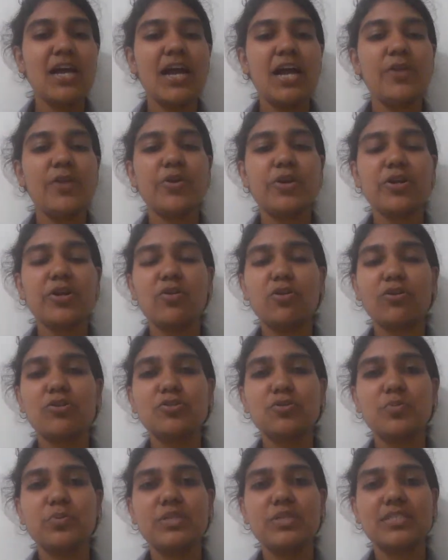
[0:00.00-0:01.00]
and you can
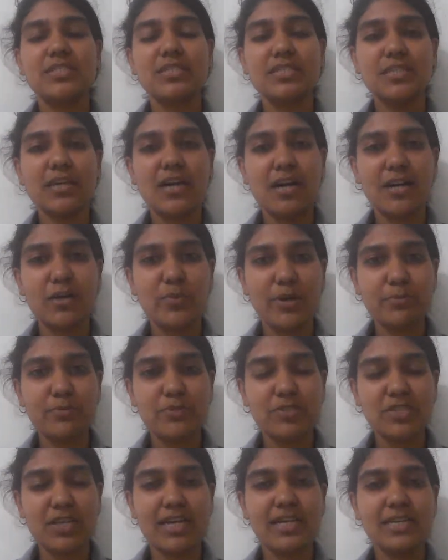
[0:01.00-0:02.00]
also visit our
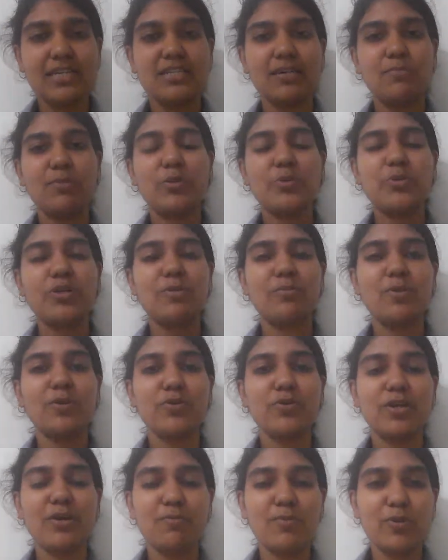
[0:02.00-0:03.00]
website
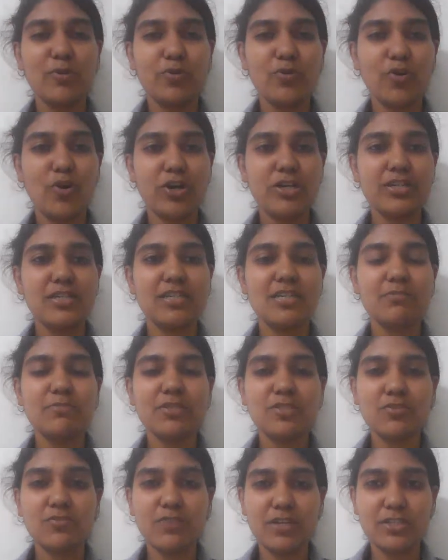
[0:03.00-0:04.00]

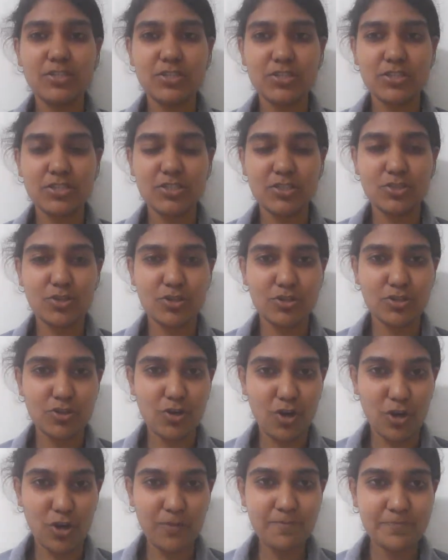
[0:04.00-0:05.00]

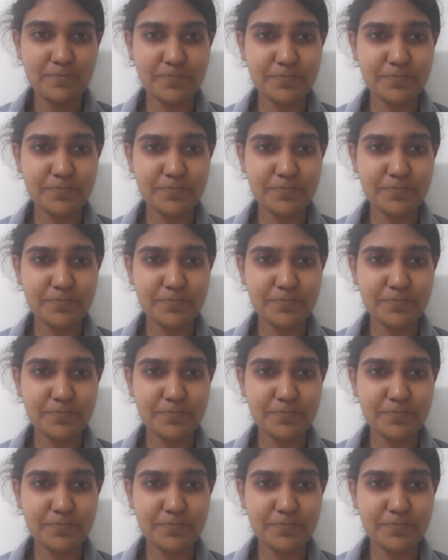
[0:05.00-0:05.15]
www.nimitventures.com.